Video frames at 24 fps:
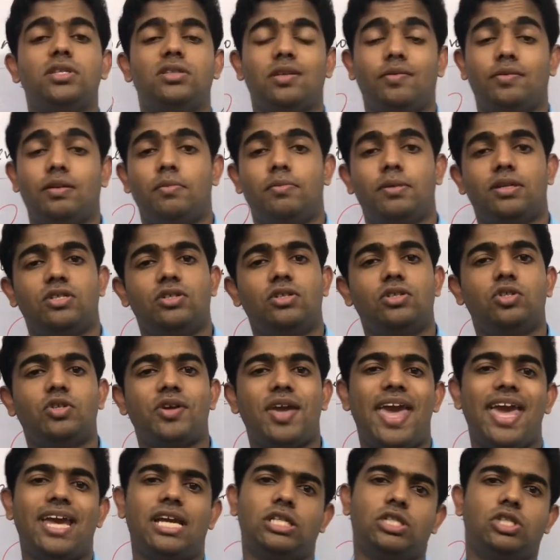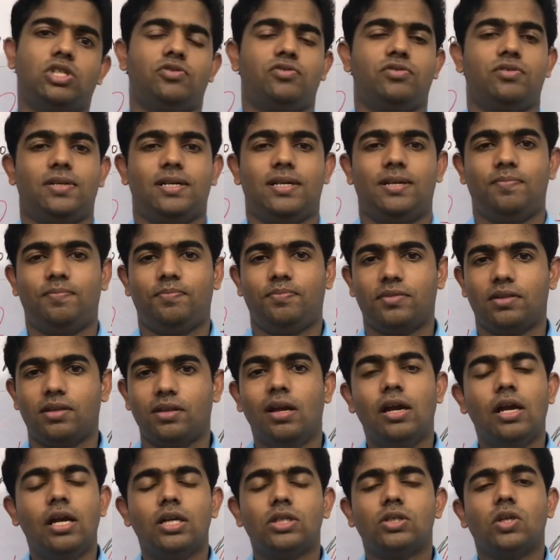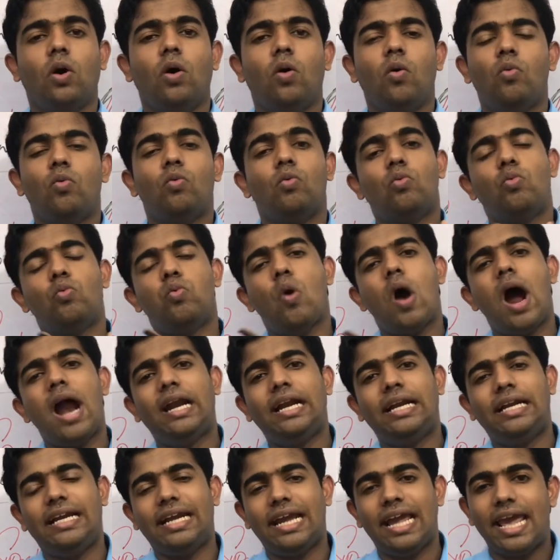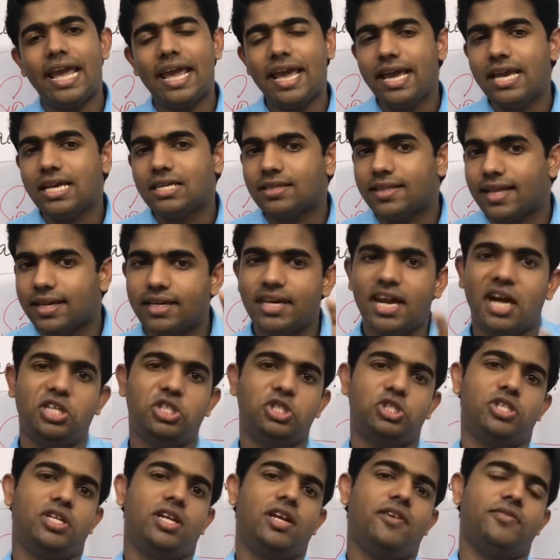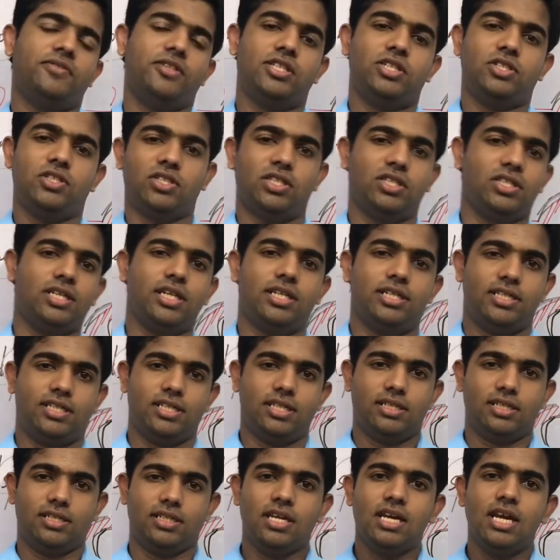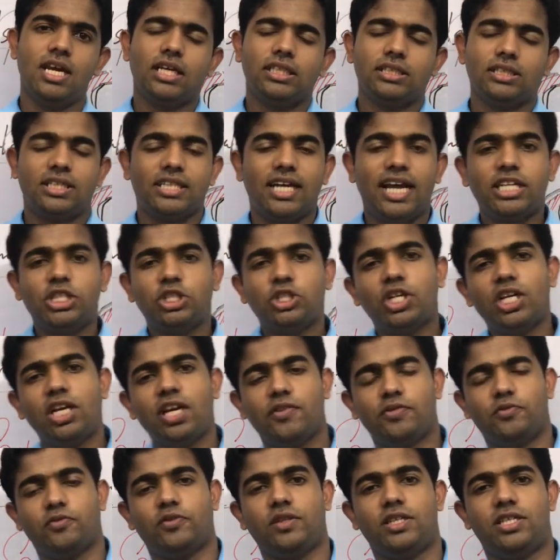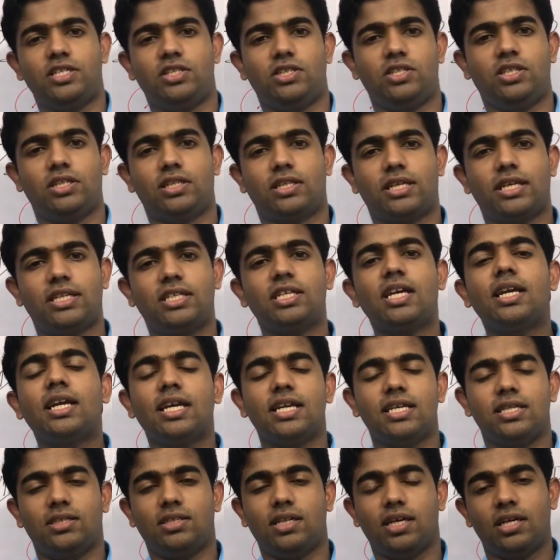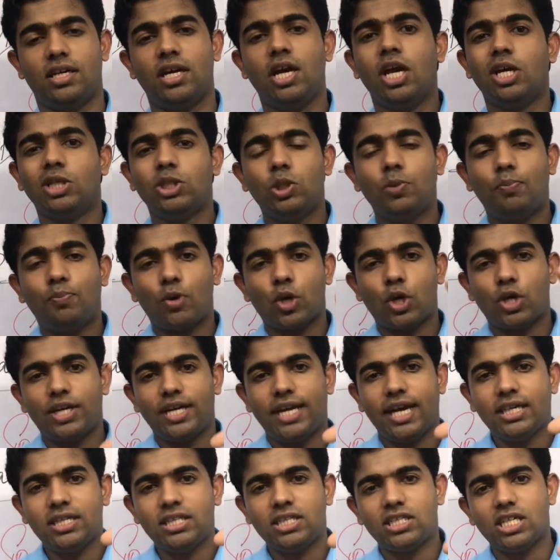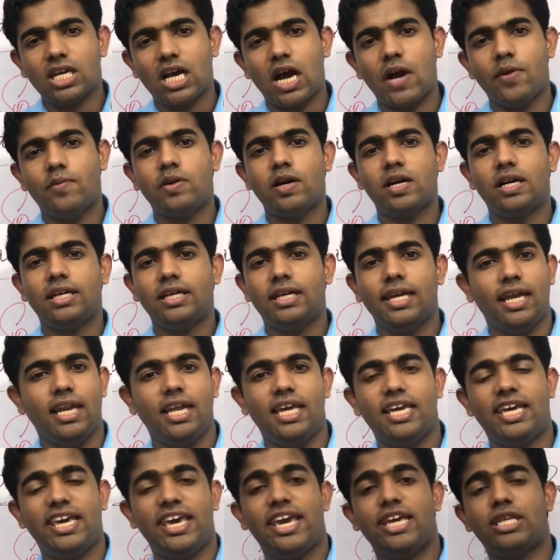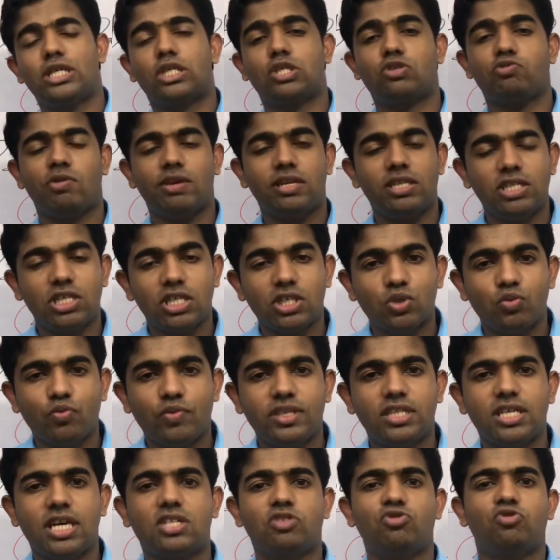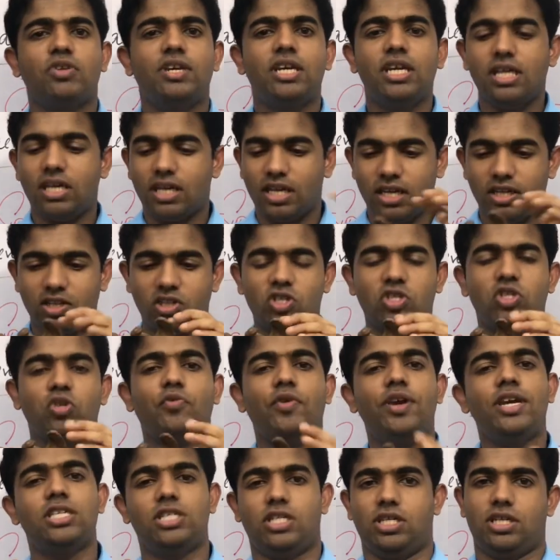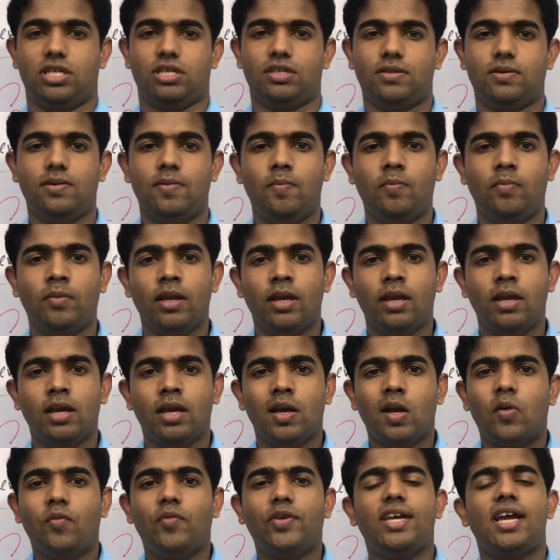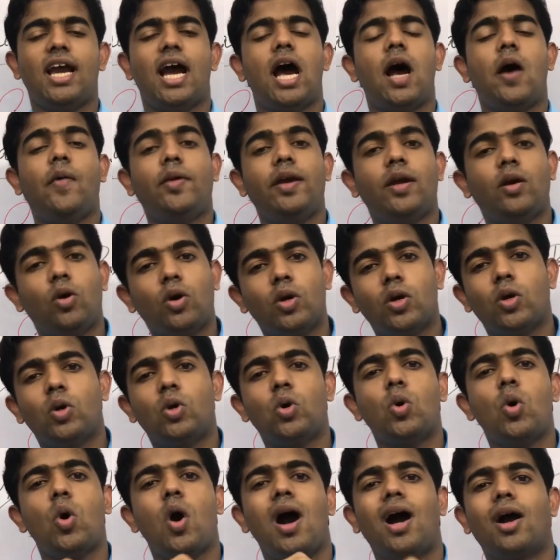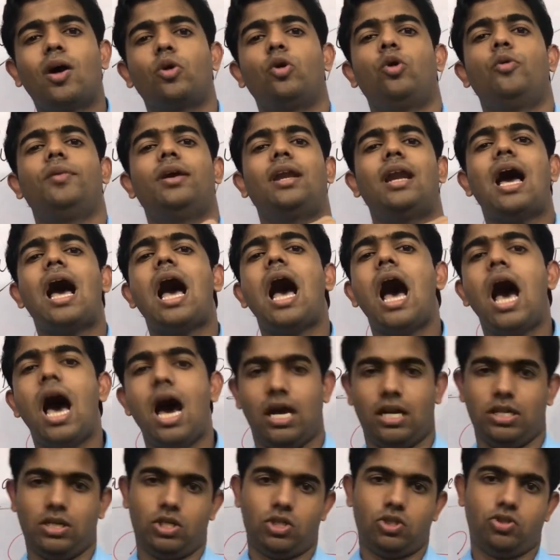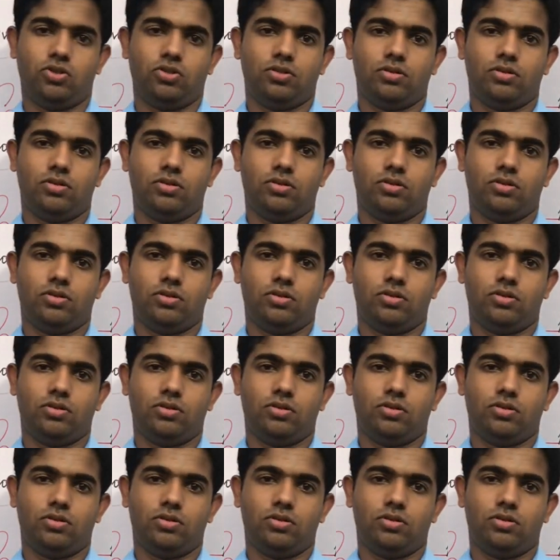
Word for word: of the muscles, etc. So what is the nutshell of this discussion? The nutshell of this discussion is that to protect our delicate structures which are seen in this region, we have a coracoacromial arch.